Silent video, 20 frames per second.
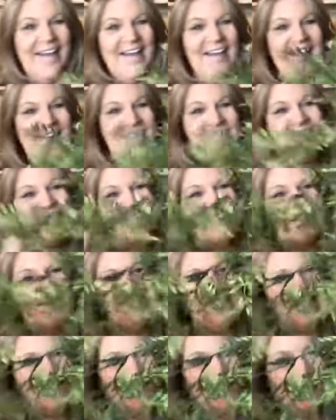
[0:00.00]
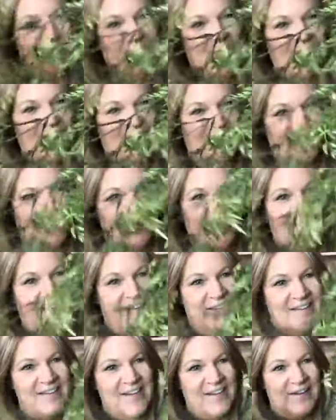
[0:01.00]
is this
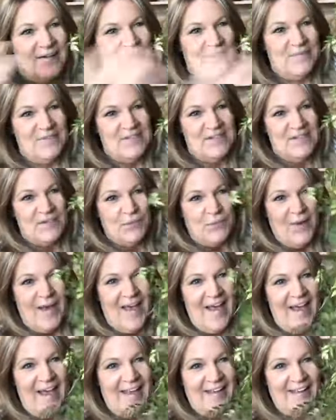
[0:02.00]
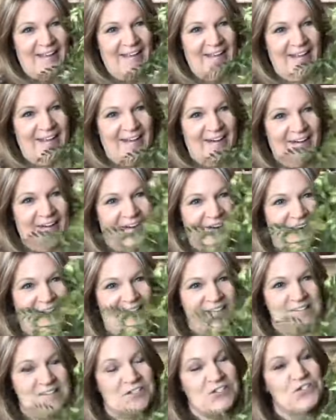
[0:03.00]
greenery swag here.
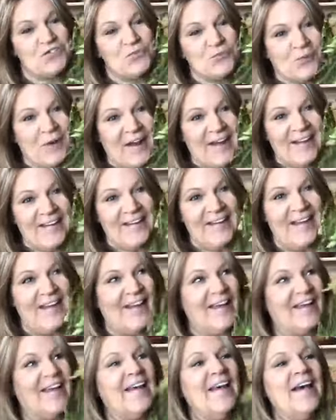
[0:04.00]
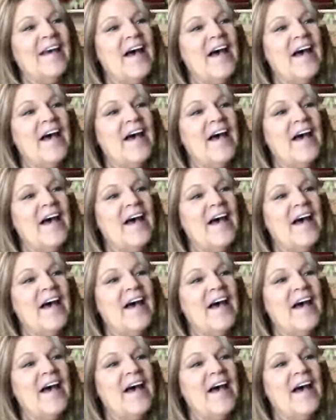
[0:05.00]
It's a trailing,